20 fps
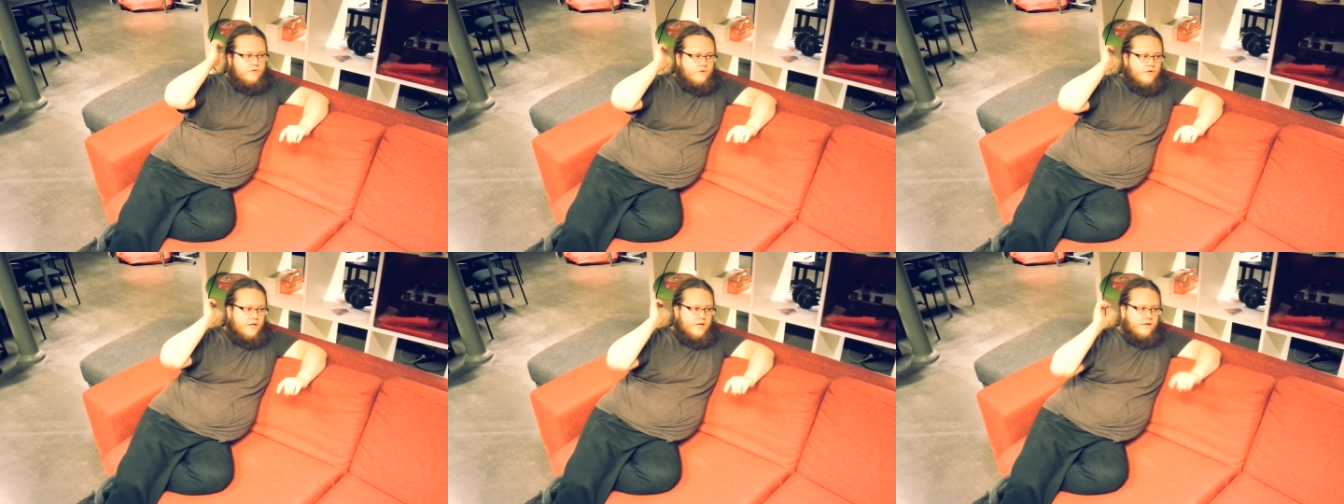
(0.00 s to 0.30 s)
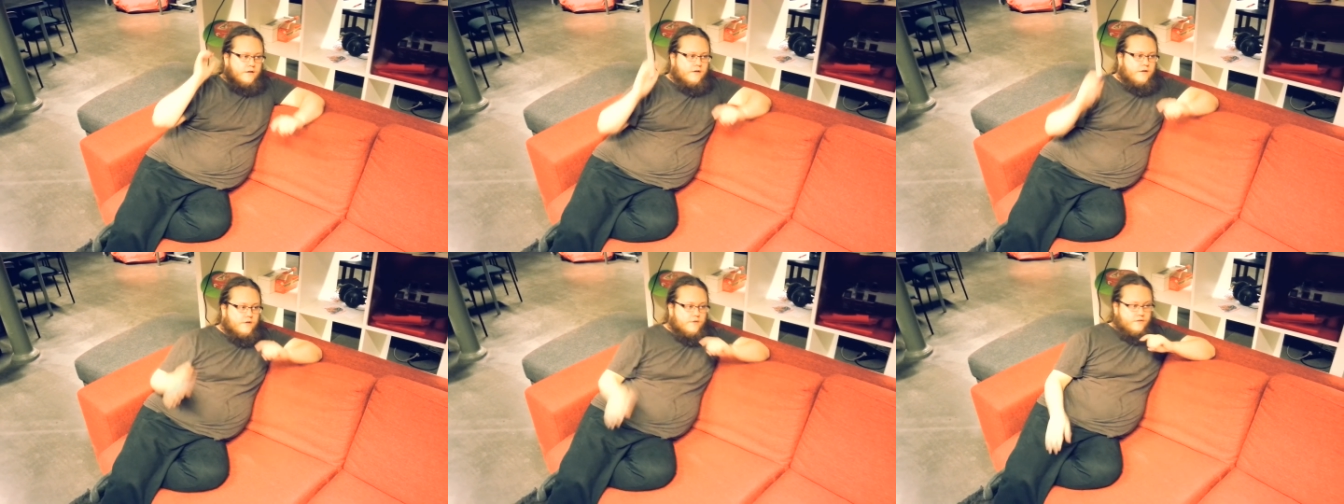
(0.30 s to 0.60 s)
too.
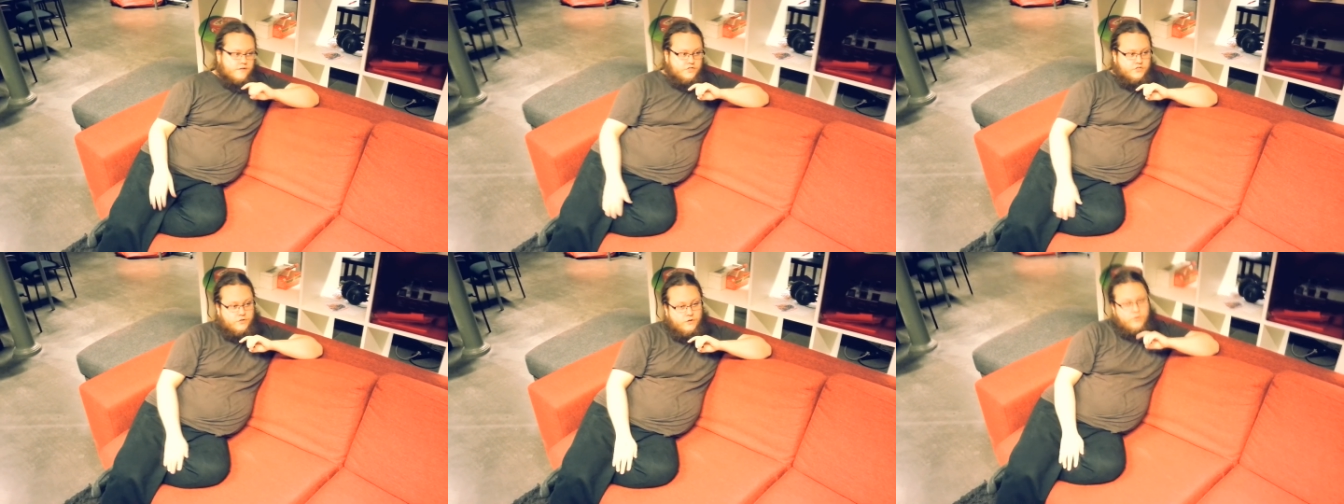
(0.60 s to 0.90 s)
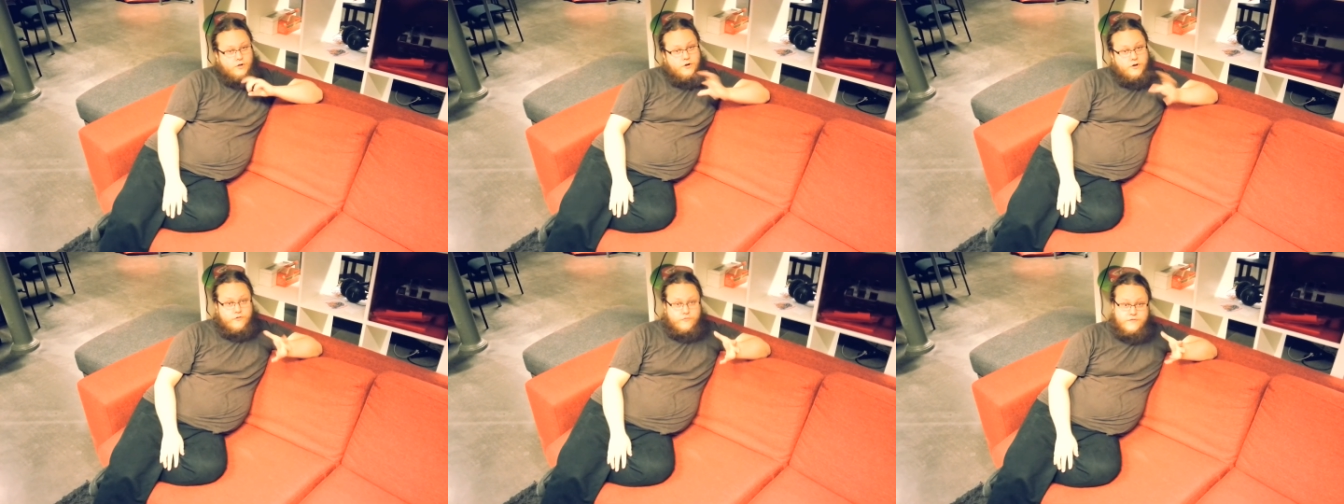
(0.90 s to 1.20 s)
Like, there's a
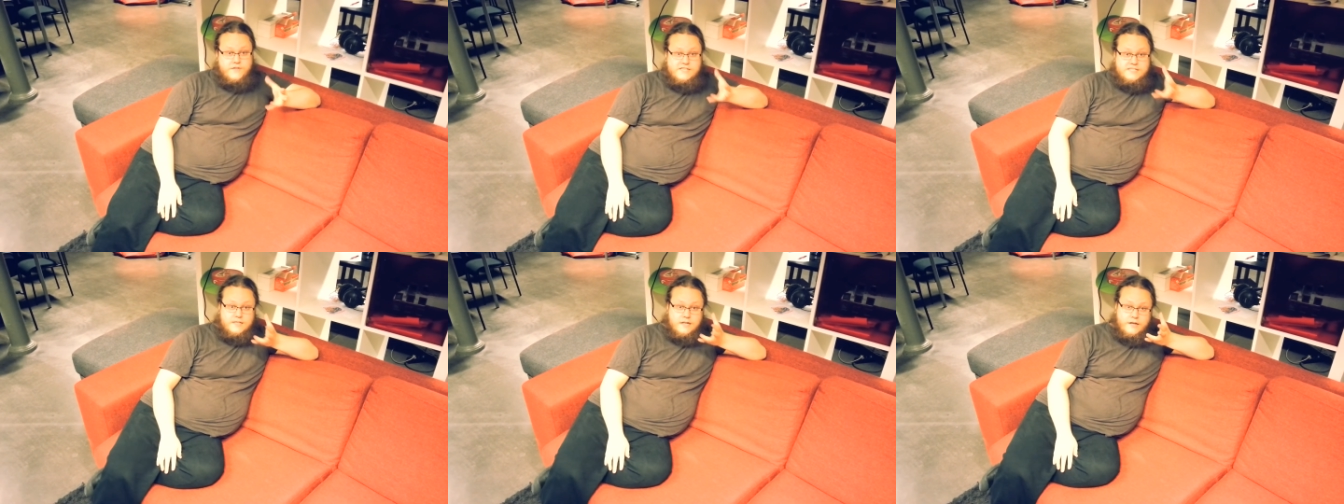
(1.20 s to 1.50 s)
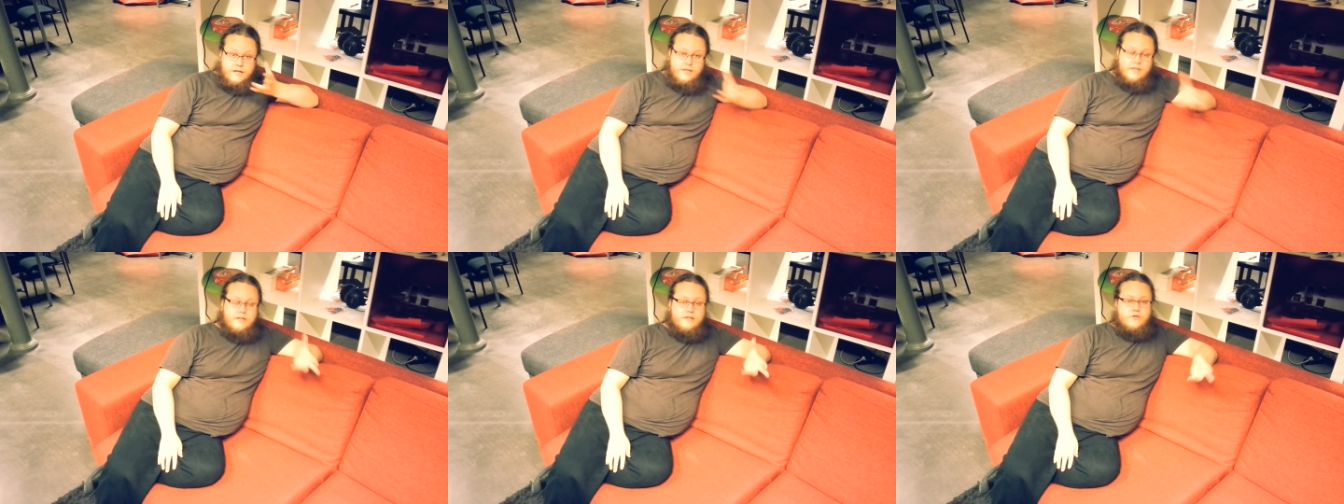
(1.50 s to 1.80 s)
lot of these
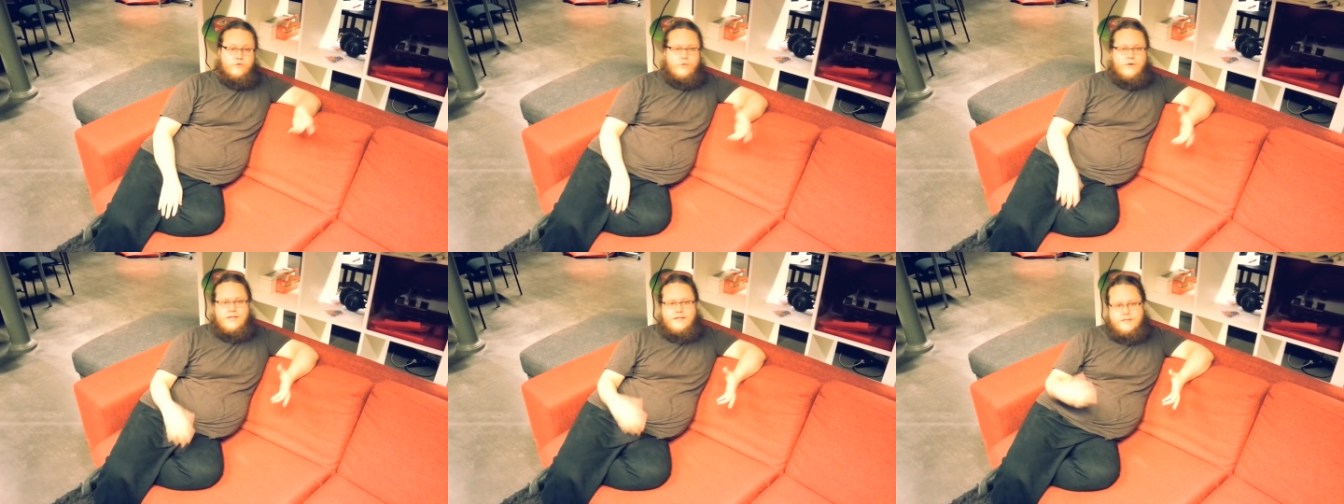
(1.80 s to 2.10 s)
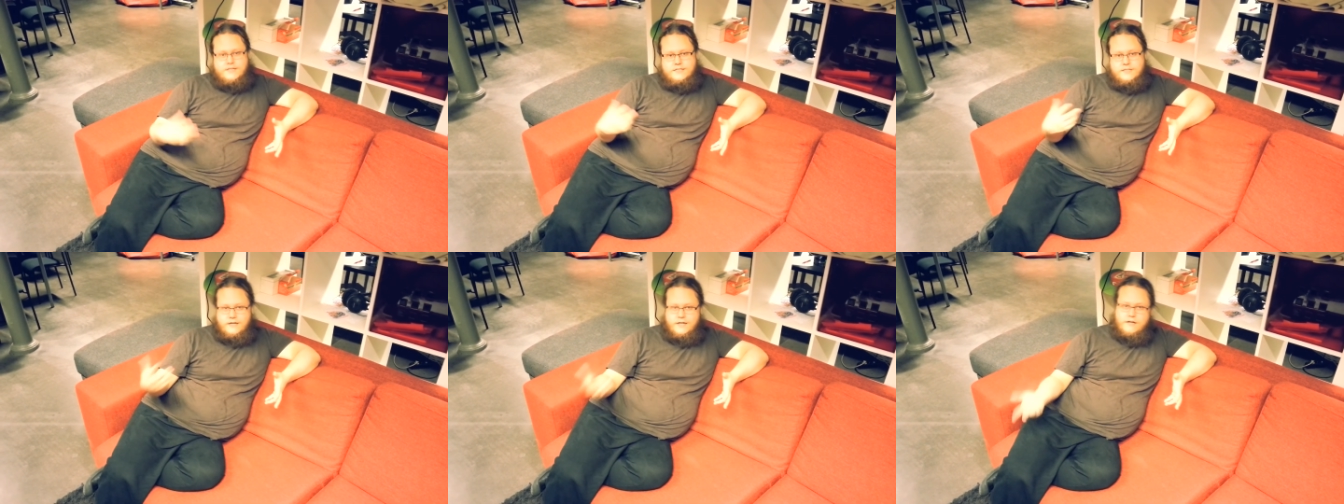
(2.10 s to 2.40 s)
little
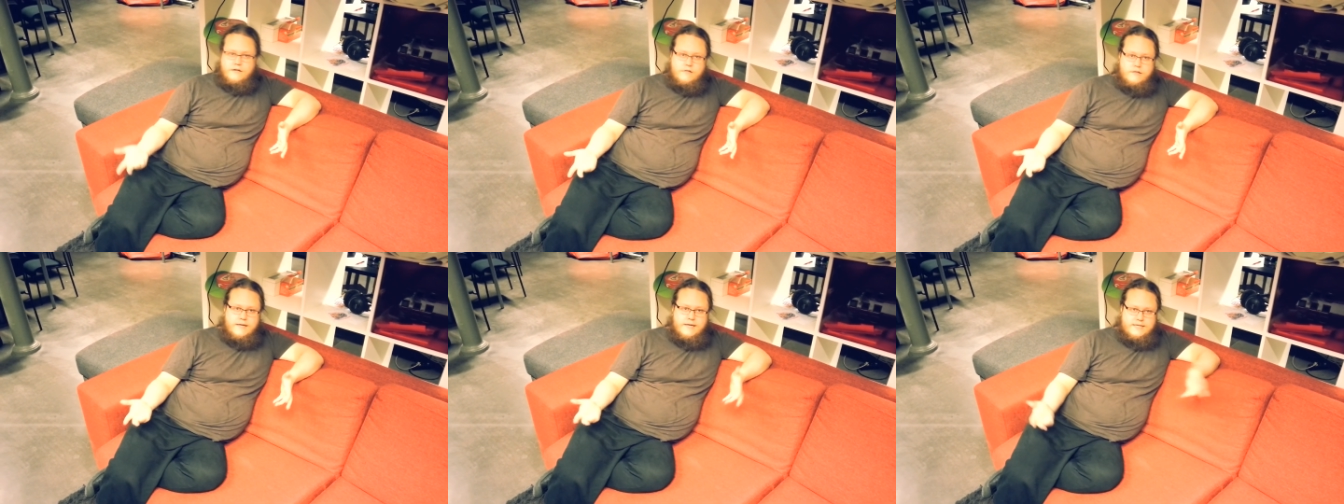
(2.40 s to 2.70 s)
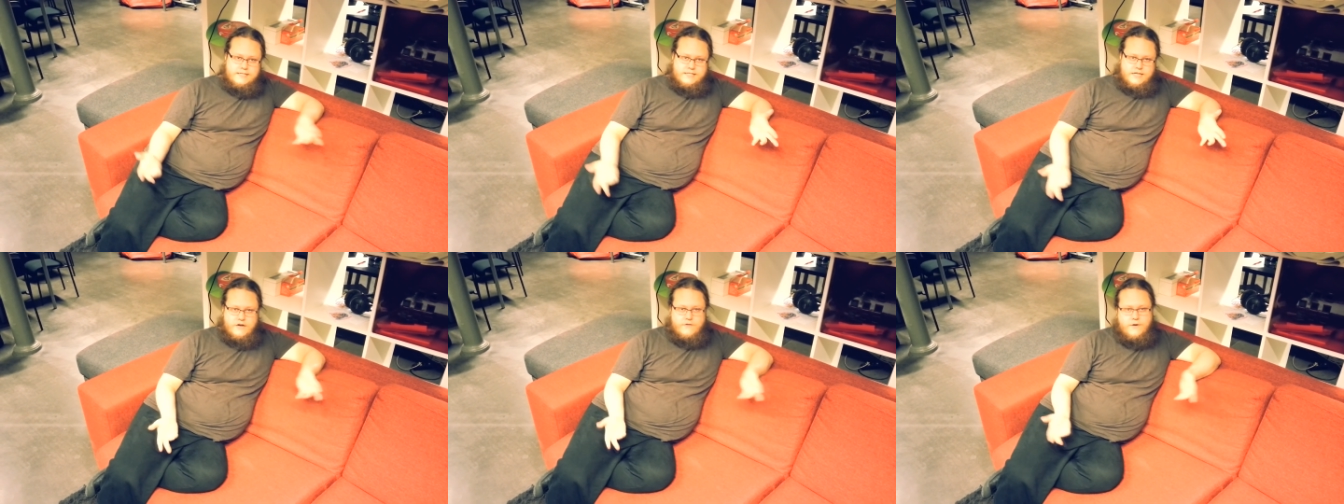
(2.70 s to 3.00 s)
tweaks, little
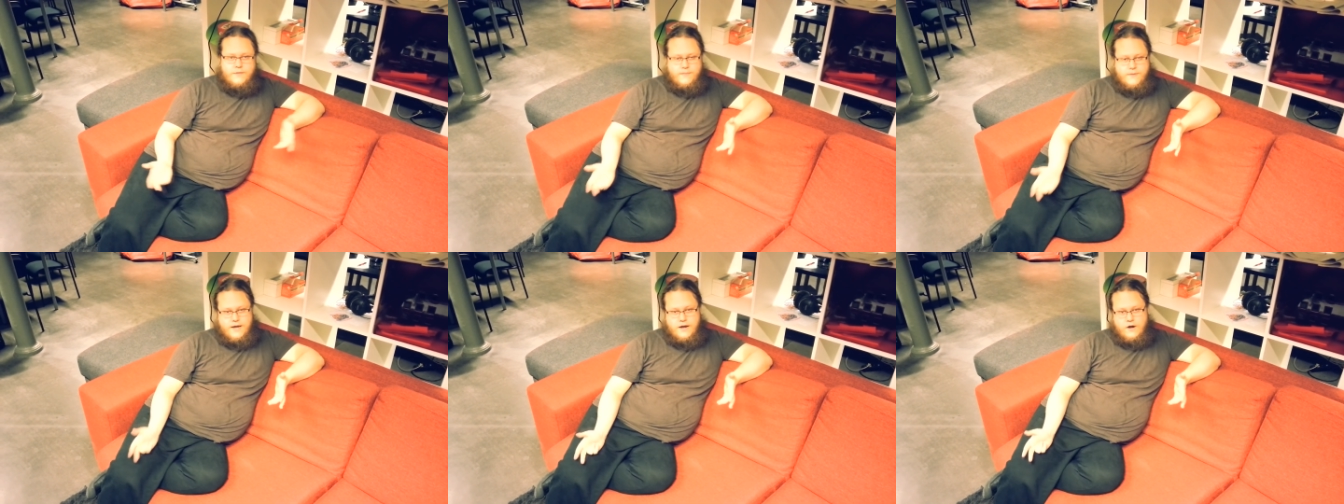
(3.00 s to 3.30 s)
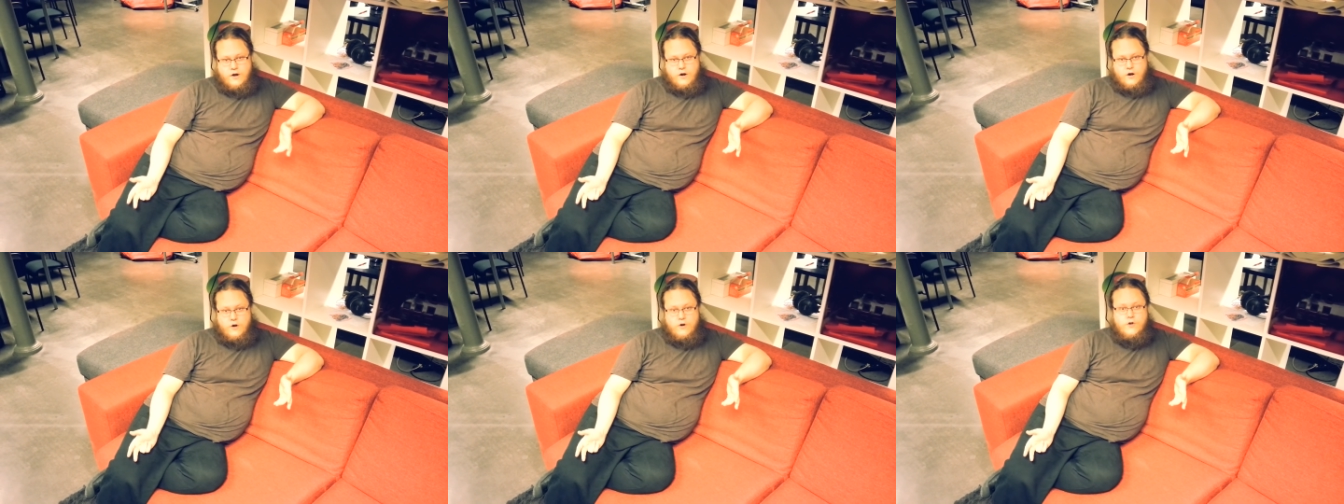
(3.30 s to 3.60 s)
things here and
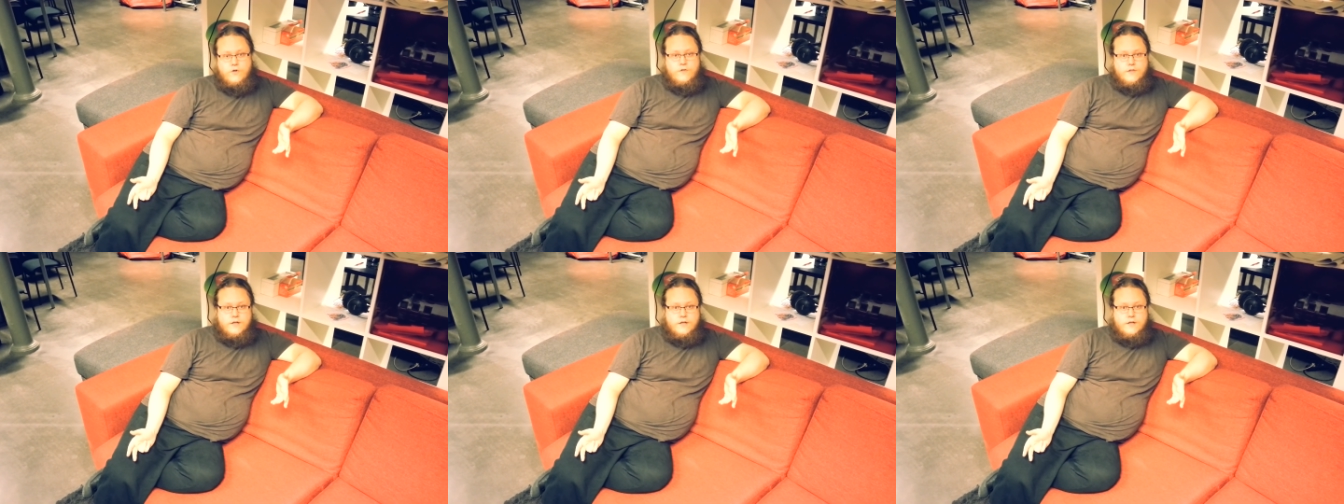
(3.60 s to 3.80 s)
there.